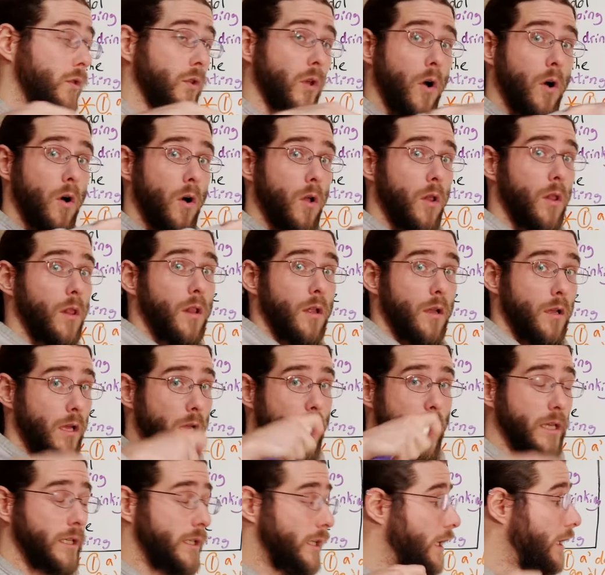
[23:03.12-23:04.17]
dol
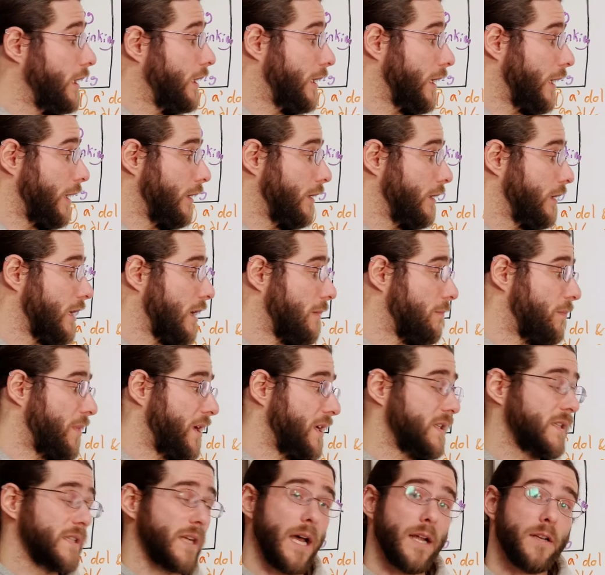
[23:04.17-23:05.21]
a yicha nam
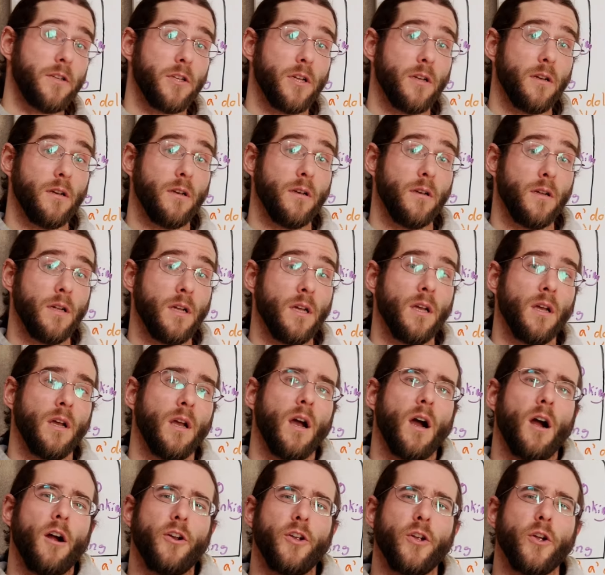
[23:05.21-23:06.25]
briskachin.
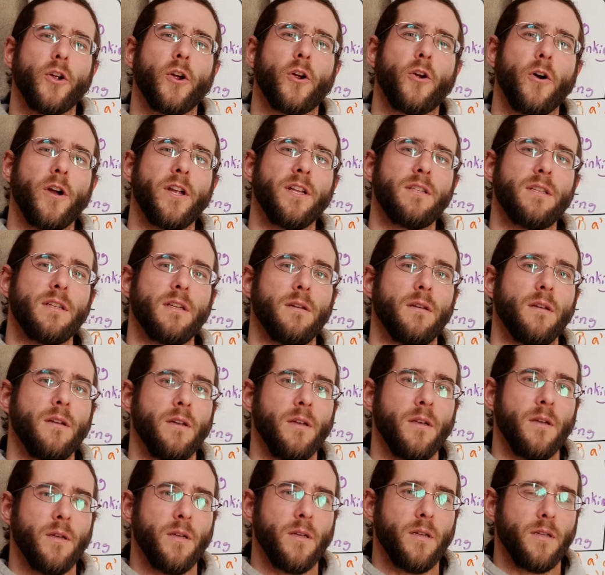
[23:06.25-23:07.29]
Are you going to
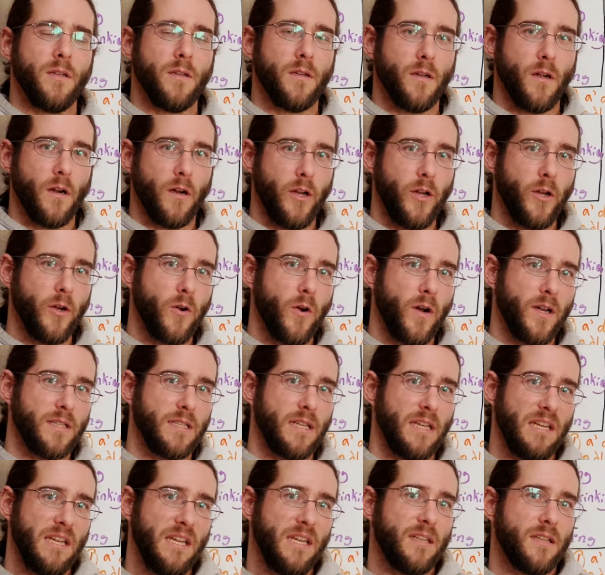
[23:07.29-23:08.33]

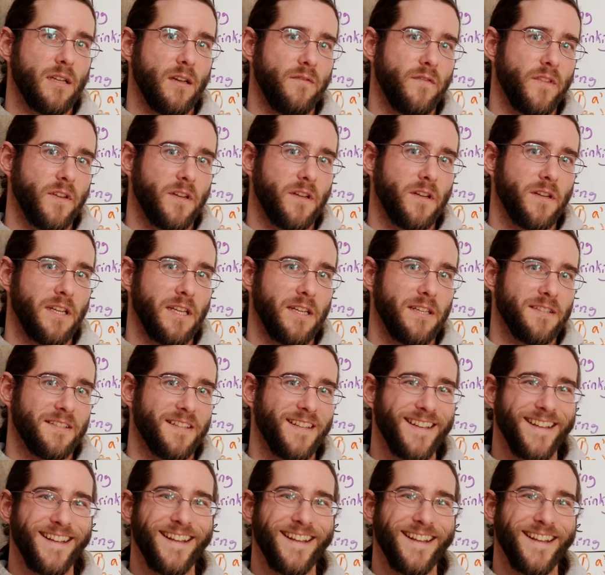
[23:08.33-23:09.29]
eat of the cookies?